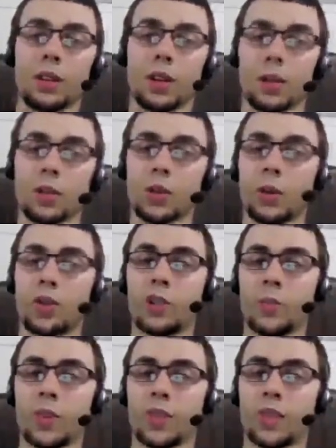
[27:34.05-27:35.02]
Um, so I would
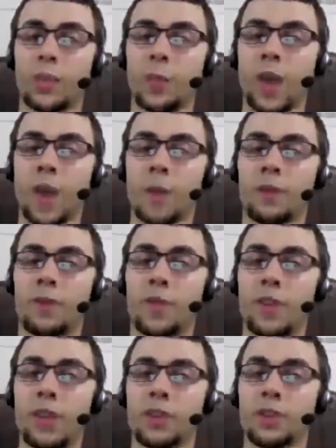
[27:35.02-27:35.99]
assume the same would happen for
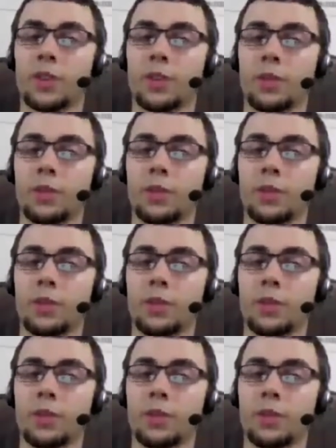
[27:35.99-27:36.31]
these two.